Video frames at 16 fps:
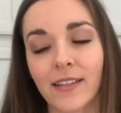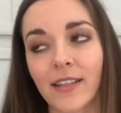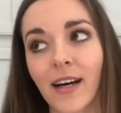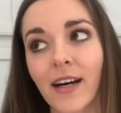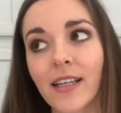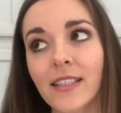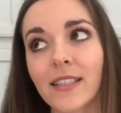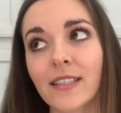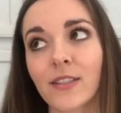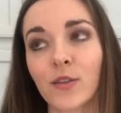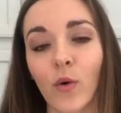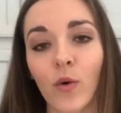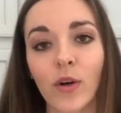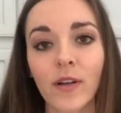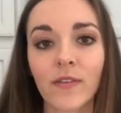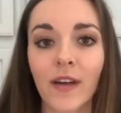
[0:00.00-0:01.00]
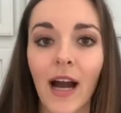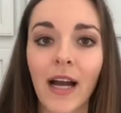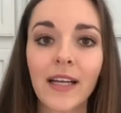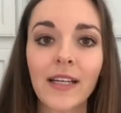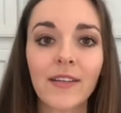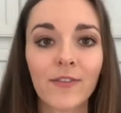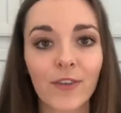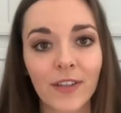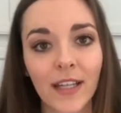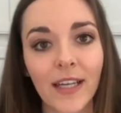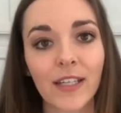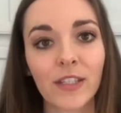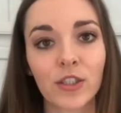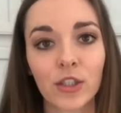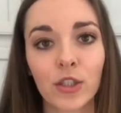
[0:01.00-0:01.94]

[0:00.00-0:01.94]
does sort of kind of relate